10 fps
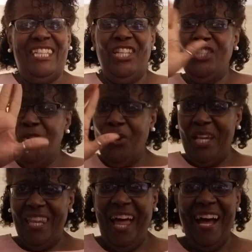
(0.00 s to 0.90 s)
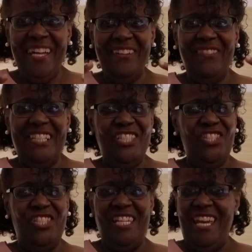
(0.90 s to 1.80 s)
Your life
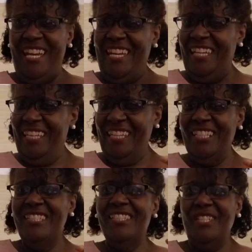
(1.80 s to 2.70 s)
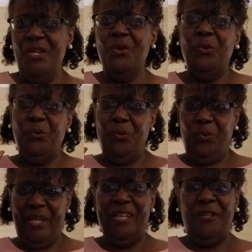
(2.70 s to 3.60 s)
change
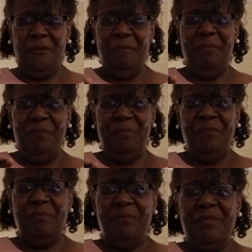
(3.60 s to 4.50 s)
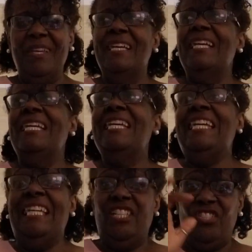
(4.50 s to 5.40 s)
will.
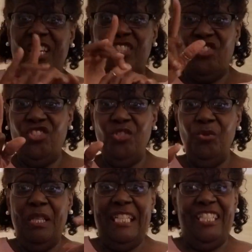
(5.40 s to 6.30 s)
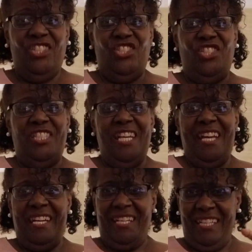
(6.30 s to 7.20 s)
He touch you?
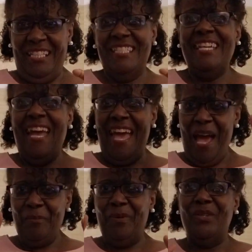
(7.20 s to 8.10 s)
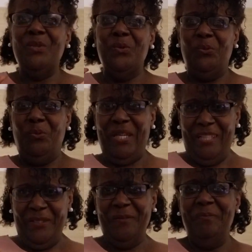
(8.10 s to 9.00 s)
Change happen
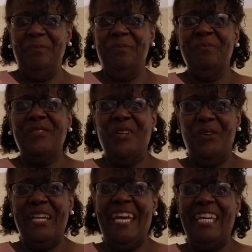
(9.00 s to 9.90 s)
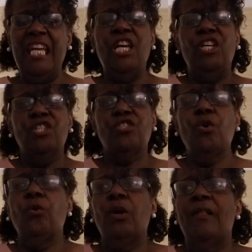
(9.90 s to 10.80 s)
will. Okay?
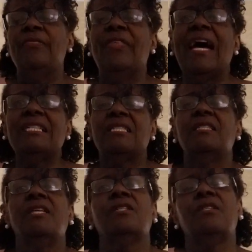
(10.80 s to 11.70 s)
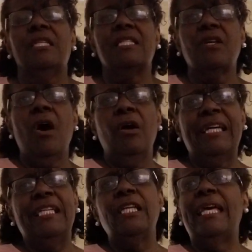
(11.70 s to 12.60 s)
So that's the
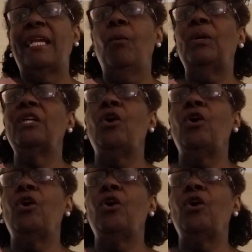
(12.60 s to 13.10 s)
song. And I want to